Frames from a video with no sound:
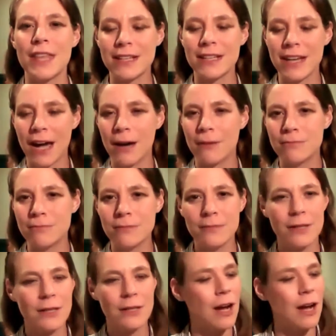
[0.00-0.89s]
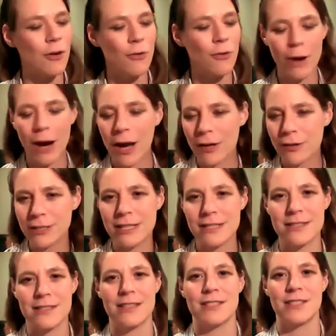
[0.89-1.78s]
that come around
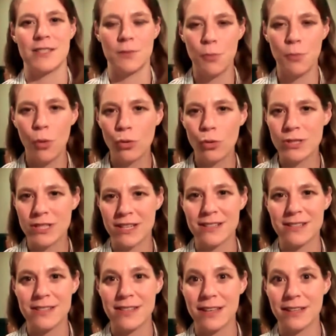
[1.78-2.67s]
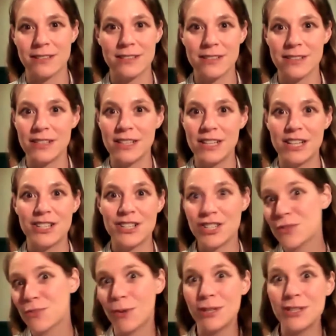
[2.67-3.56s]
us, that support us, that
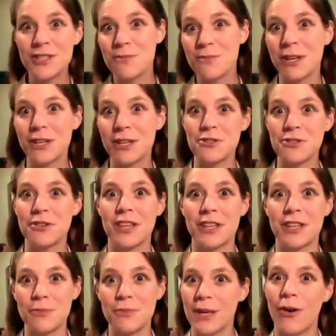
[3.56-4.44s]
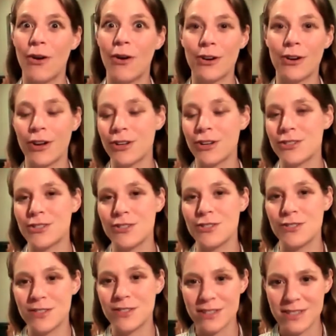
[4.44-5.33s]
just want to make sure that we are going
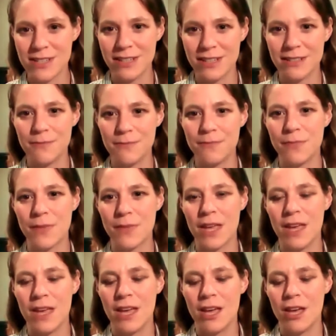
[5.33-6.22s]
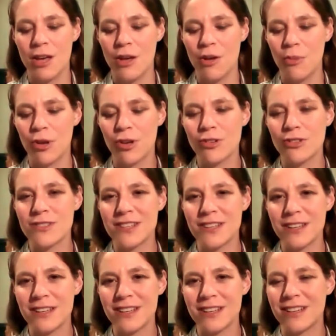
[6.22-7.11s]
to succeed.
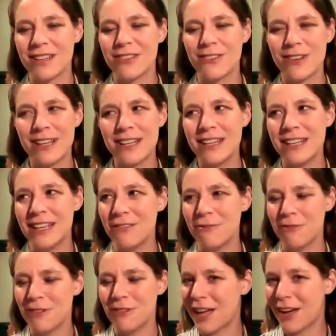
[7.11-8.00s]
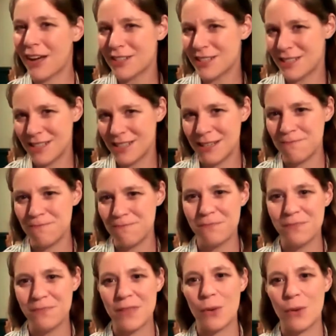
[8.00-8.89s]
Because really, without a
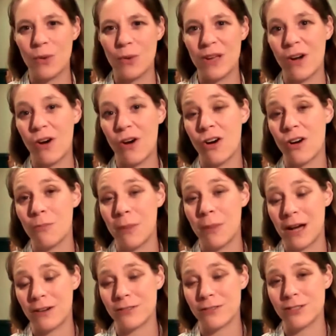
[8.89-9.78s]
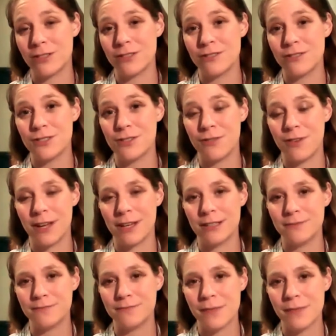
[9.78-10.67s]
team, we are bound to
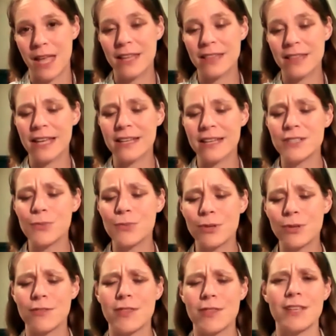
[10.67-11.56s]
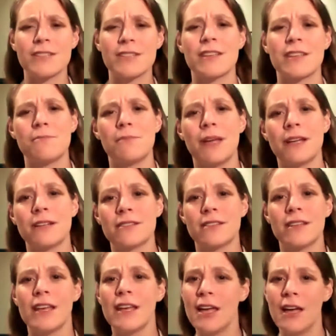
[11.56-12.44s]
fail. And that is one of the things that
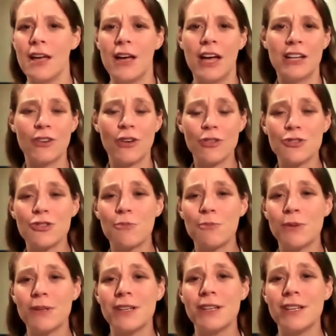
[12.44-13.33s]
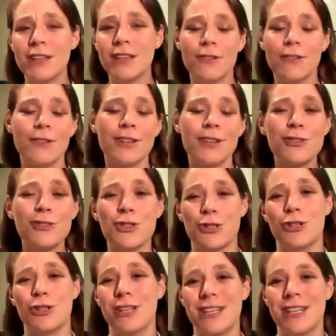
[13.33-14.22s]
makes an entrepreneurial
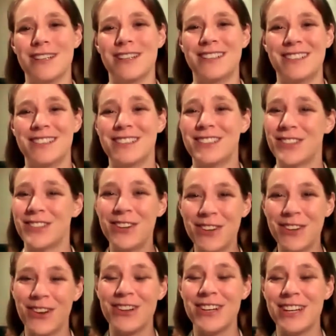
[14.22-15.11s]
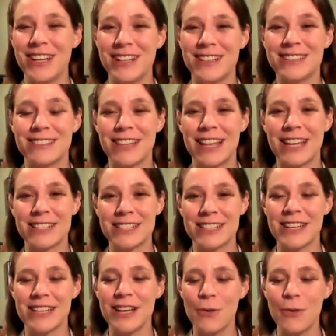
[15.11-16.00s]
journey so lonely, is
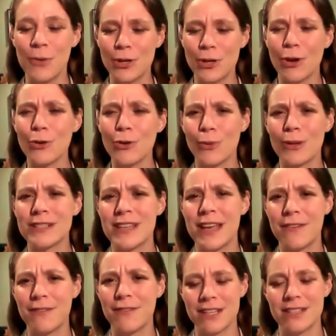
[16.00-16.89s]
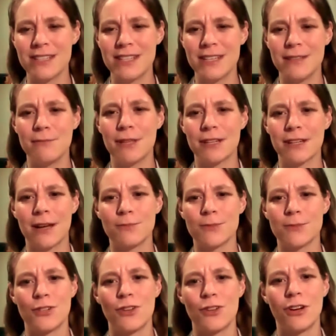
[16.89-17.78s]
that we don't always have that team that
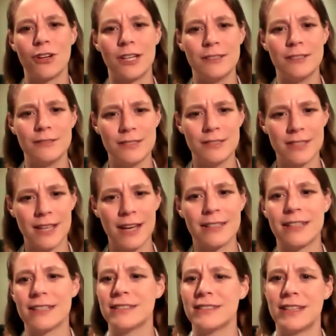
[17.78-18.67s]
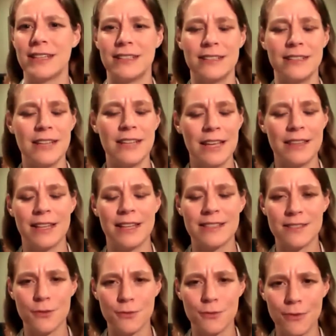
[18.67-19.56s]
comes alongside us and
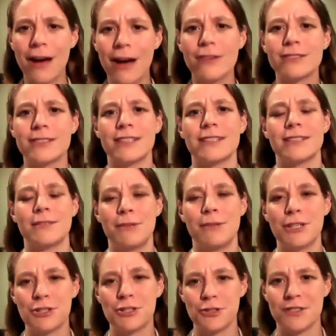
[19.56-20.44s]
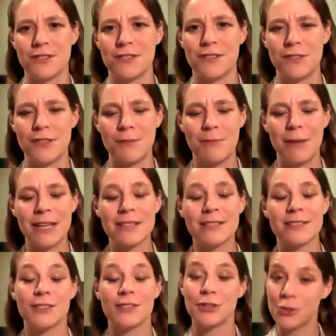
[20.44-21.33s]
that surrounds us and
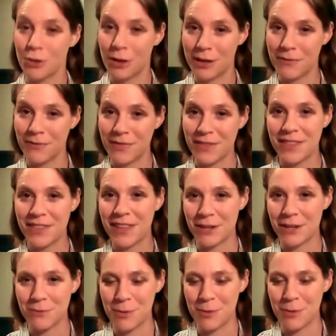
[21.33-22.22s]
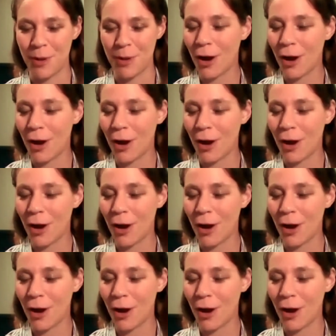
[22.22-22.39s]
makes sure that we